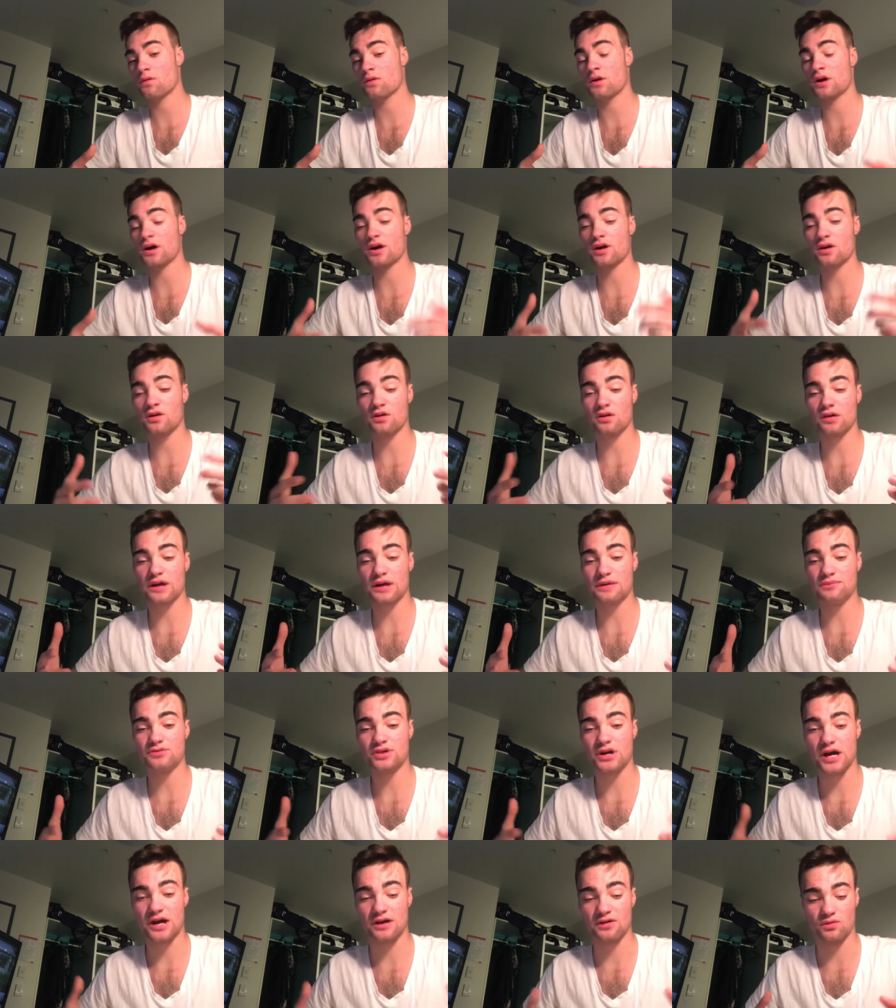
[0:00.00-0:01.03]
I can't
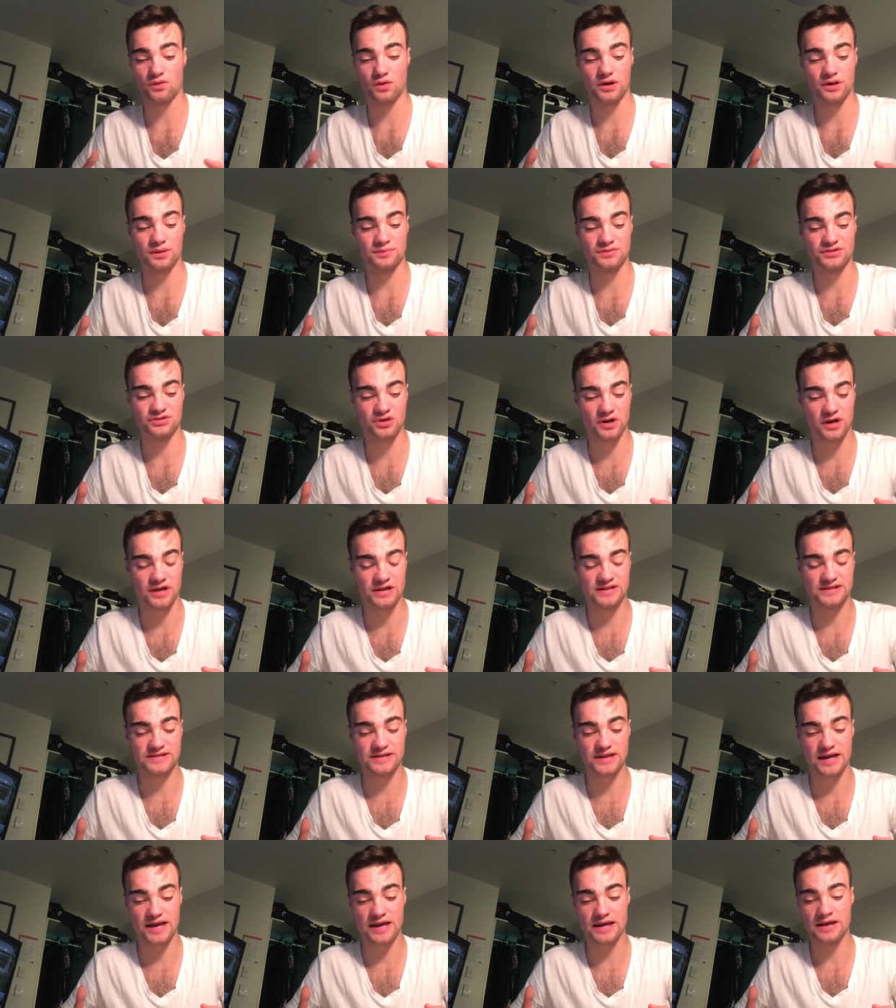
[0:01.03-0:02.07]
keep track of what I'm trying to
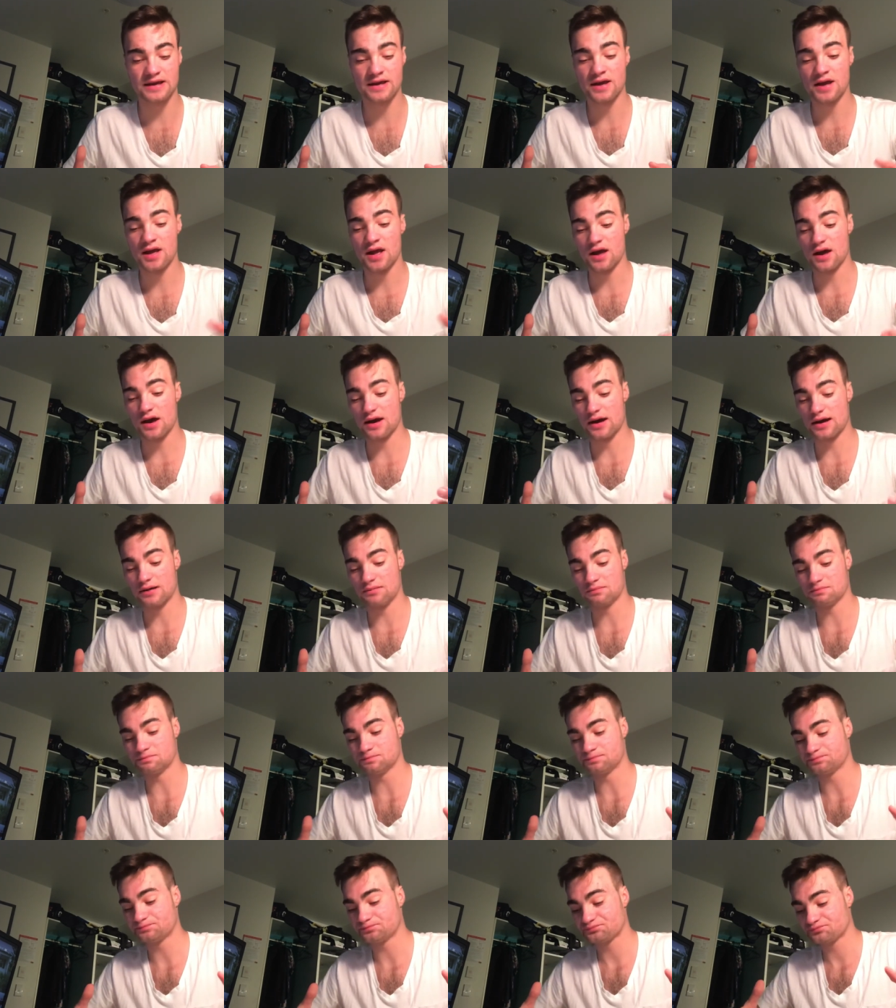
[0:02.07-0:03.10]
say.
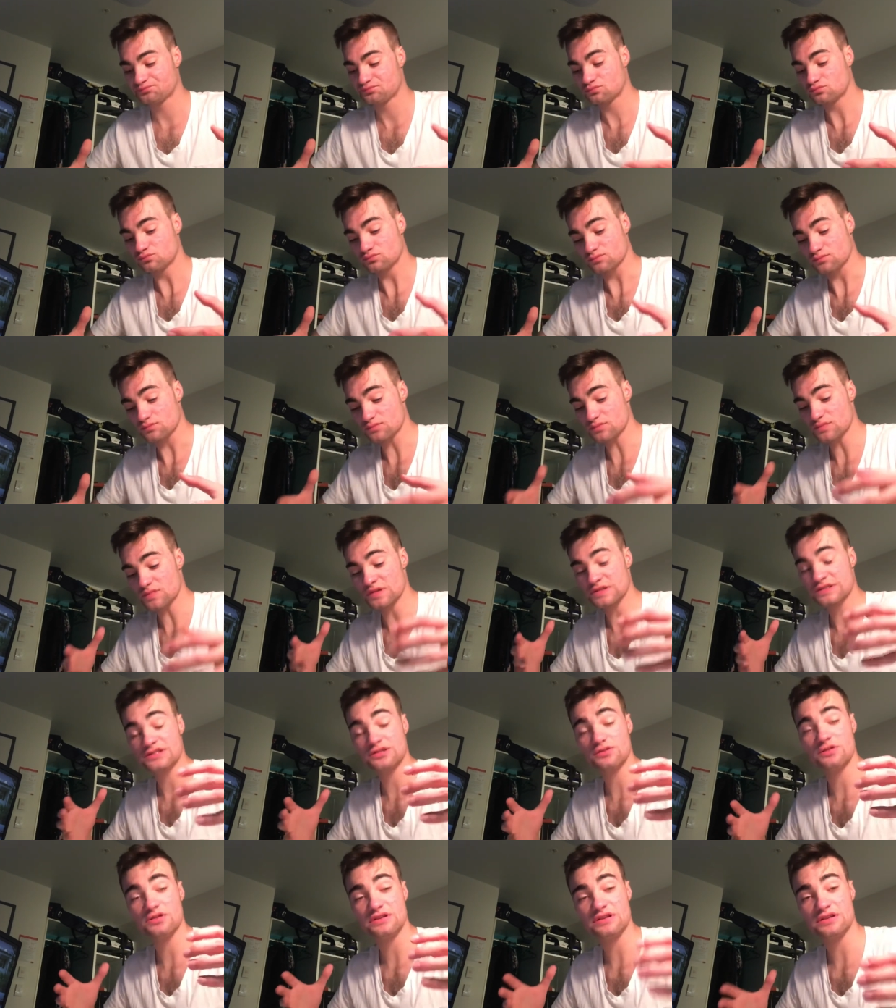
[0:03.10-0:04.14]
Um,
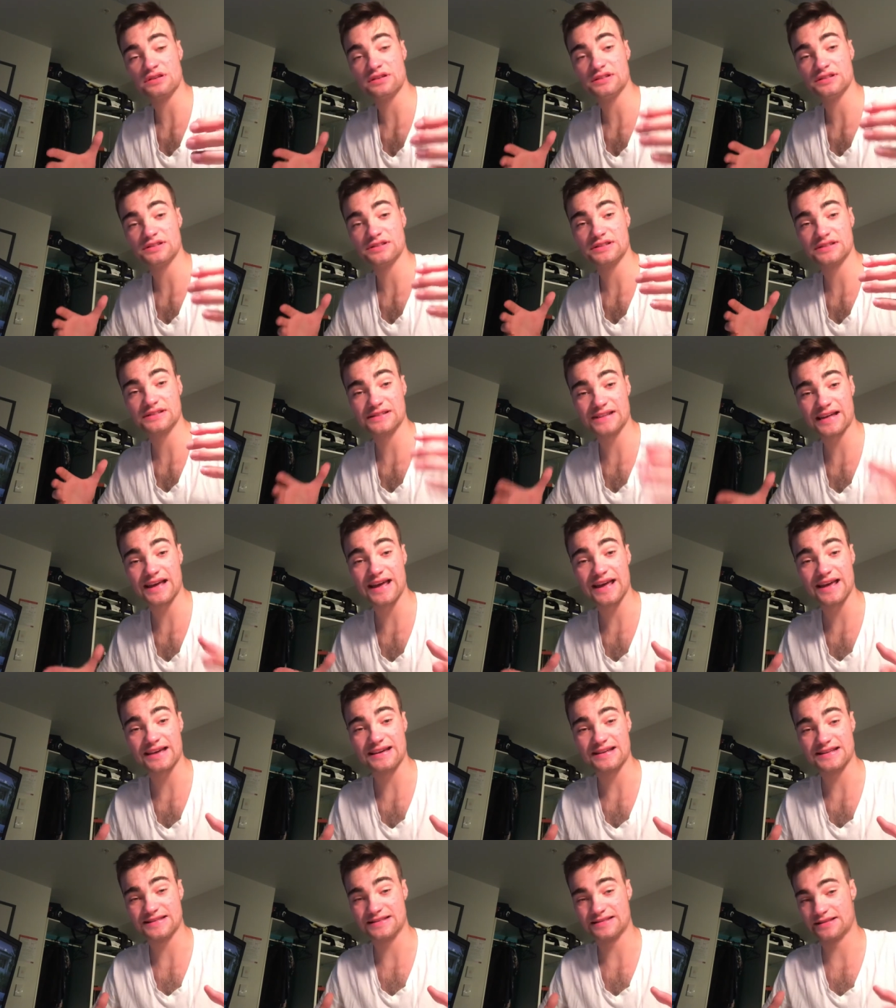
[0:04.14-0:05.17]
so the
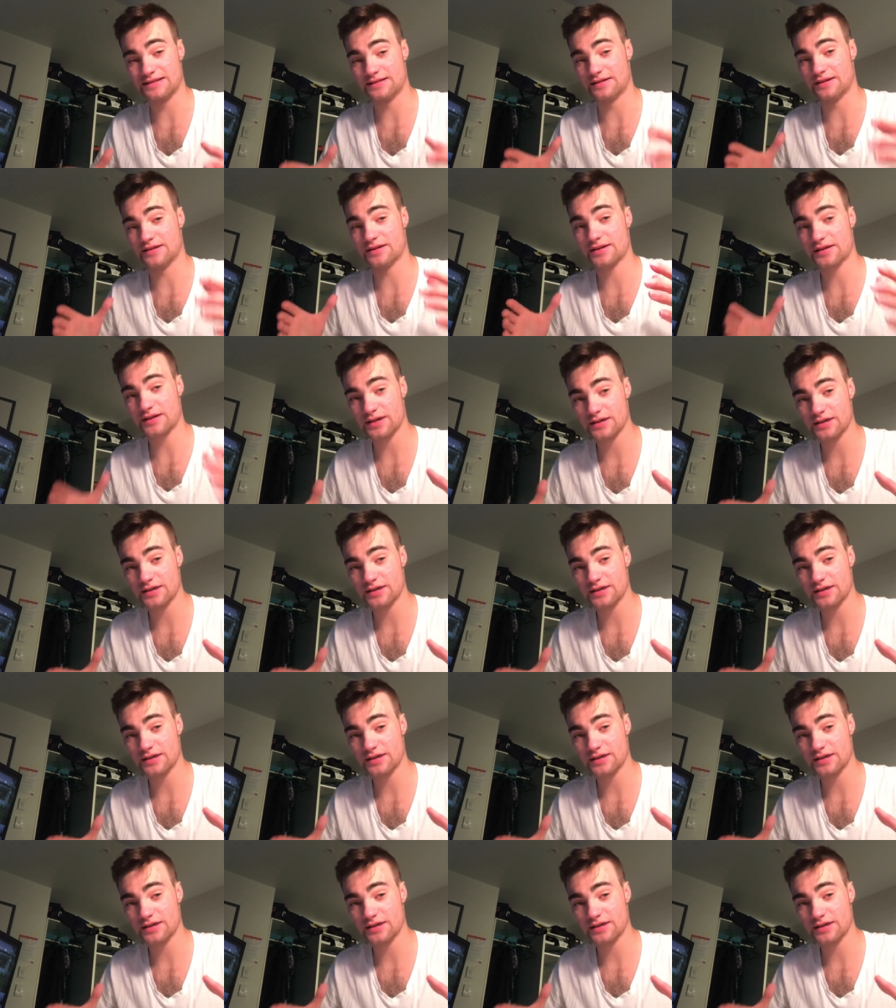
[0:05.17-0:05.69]
snare is the